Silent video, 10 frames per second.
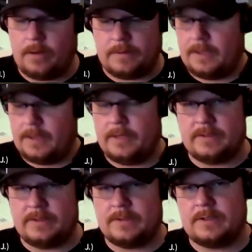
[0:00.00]

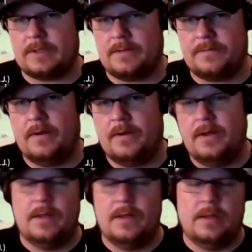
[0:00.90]
ligaments and stuff.
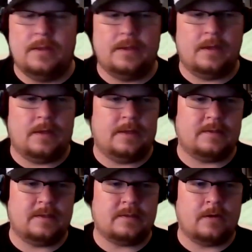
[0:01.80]
Yeah,
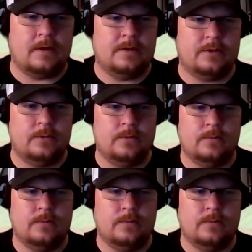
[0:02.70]
it's hard for